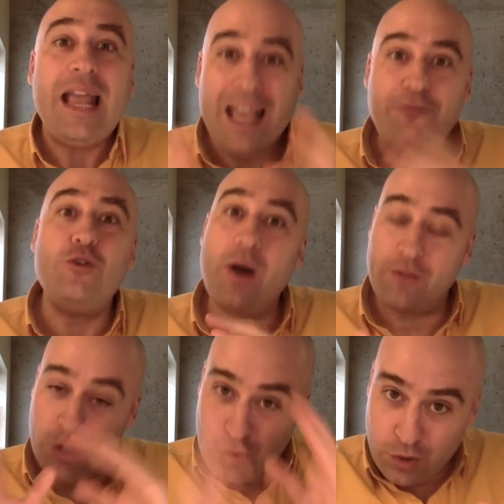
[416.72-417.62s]
If you
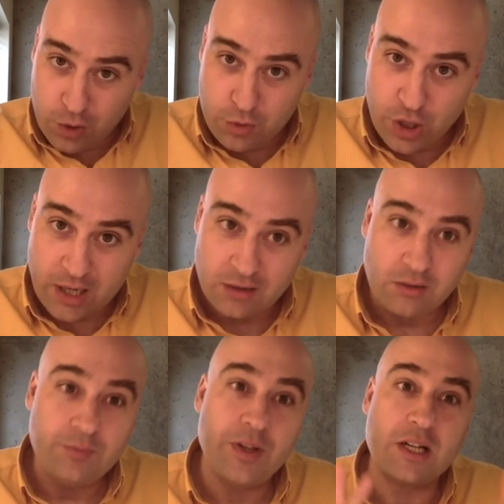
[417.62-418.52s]
have a YouTube
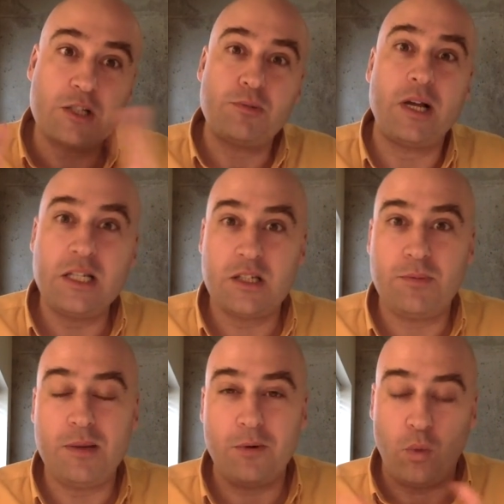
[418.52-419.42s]
channel that explains to
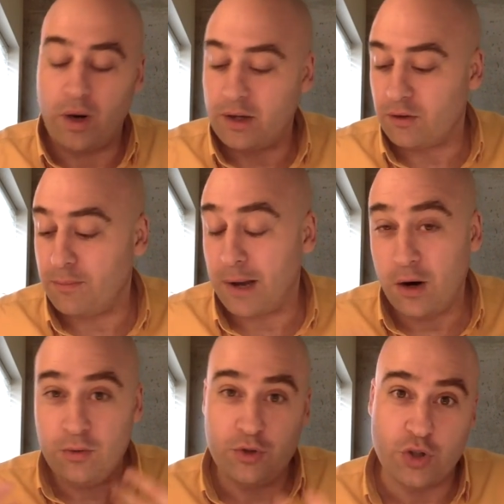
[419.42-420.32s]
people what you're
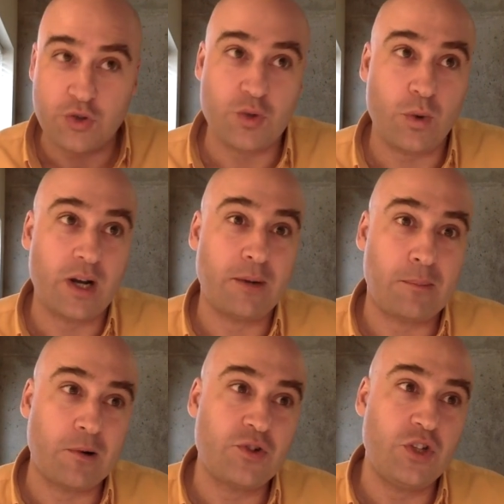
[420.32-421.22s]
about, shows them what kind of
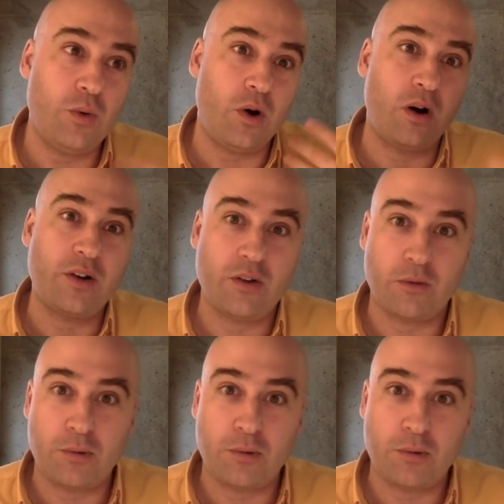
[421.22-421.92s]
person you are, your